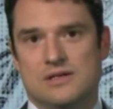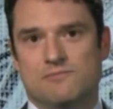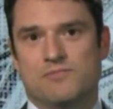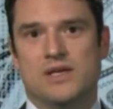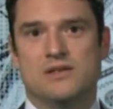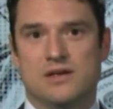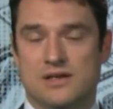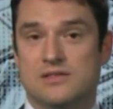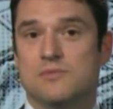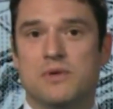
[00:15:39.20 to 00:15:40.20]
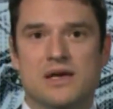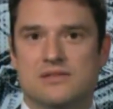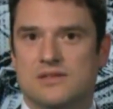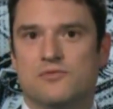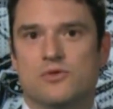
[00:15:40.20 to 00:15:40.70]
And it's the
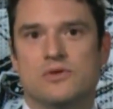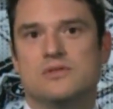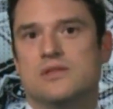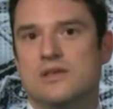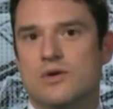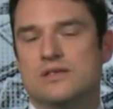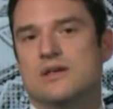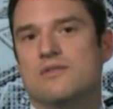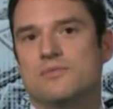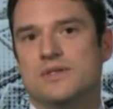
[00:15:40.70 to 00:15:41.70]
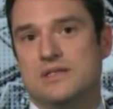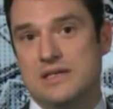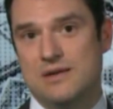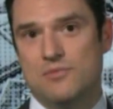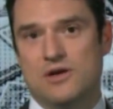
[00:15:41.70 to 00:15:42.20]
biggest influence in the U.S. government
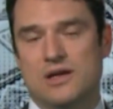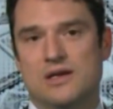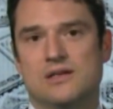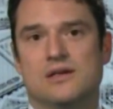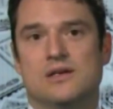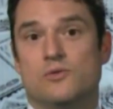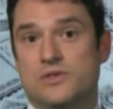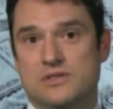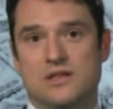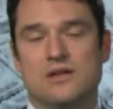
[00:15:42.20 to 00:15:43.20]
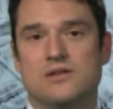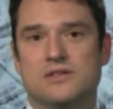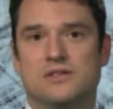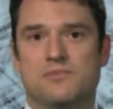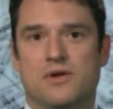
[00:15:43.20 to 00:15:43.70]
debt market, which is the
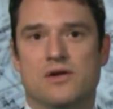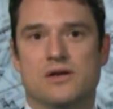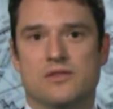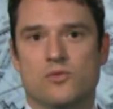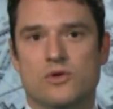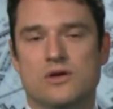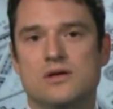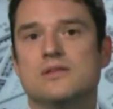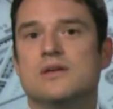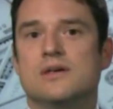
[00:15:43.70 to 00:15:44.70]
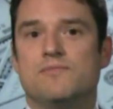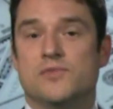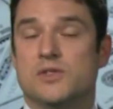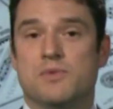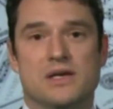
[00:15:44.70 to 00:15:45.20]
largest market in the world.
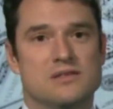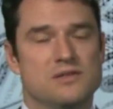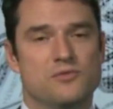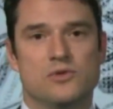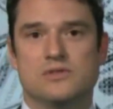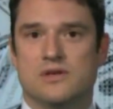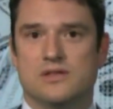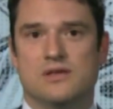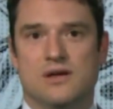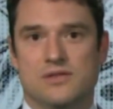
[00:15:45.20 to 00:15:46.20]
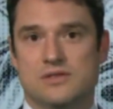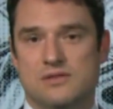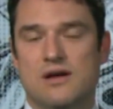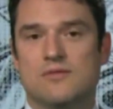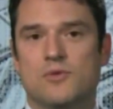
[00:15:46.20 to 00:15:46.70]
It's the biggest influence on the
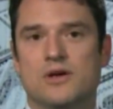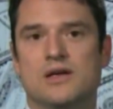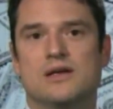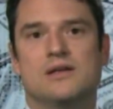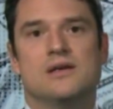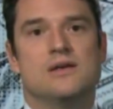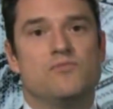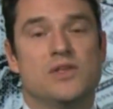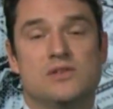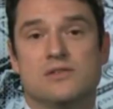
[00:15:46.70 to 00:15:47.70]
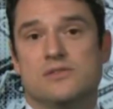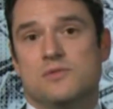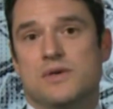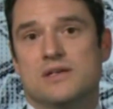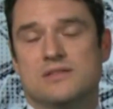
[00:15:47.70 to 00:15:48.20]
stock market. It's also the
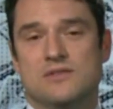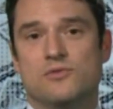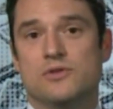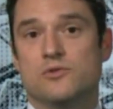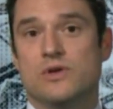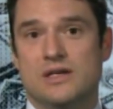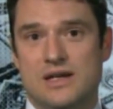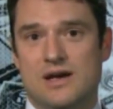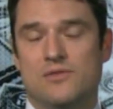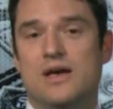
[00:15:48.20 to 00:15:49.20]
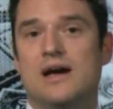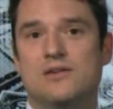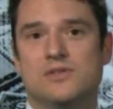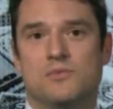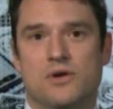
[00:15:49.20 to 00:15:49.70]
biggest influence right now in the
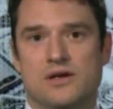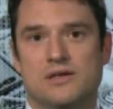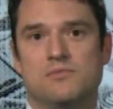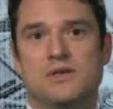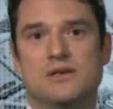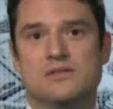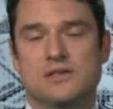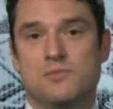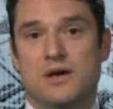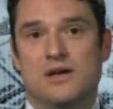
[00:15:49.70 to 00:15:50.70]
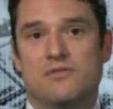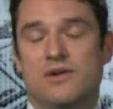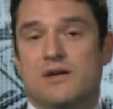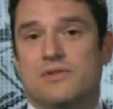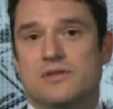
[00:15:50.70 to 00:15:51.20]
housing market because they're buying
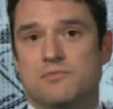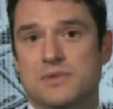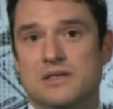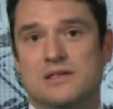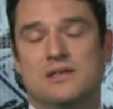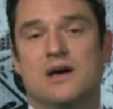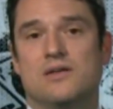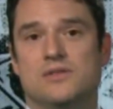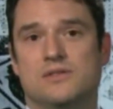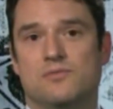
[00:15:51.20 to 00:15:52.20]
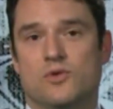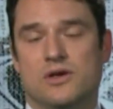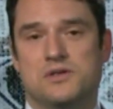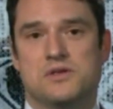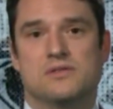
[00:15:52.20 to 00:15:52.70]
$500 billion of
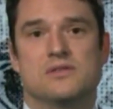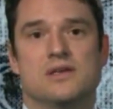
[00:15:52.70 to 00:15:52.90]
mortgages